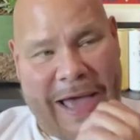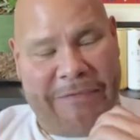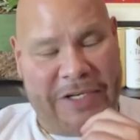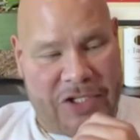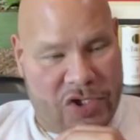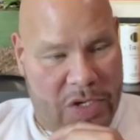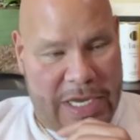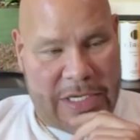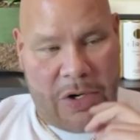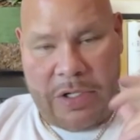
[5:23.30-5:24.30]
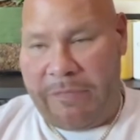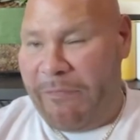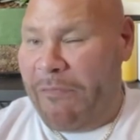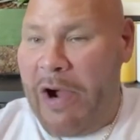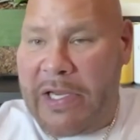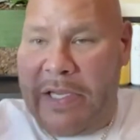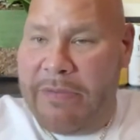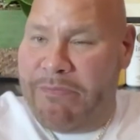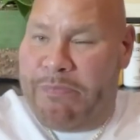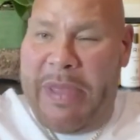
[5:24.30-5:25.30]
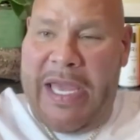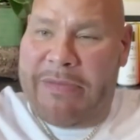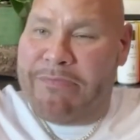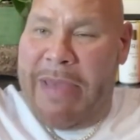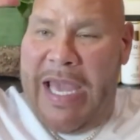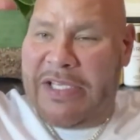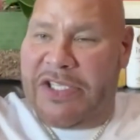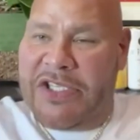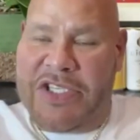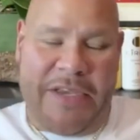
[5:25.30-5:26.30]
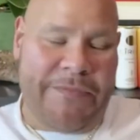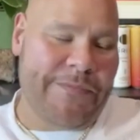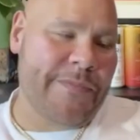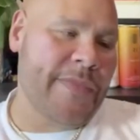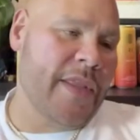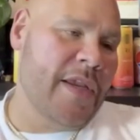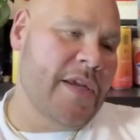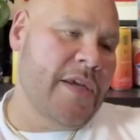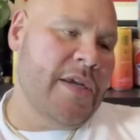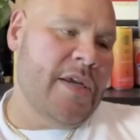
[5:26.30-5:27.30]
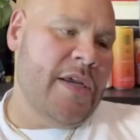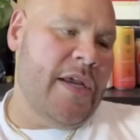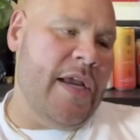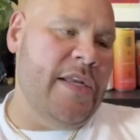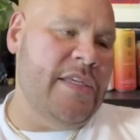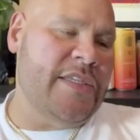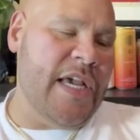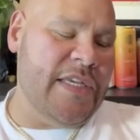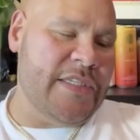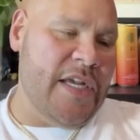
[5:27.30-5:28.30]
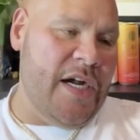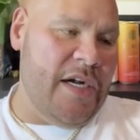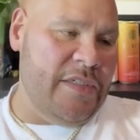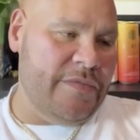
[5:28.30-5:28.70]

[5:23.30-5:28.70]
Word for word: having a drink on a fucking big mansion shit. And he says,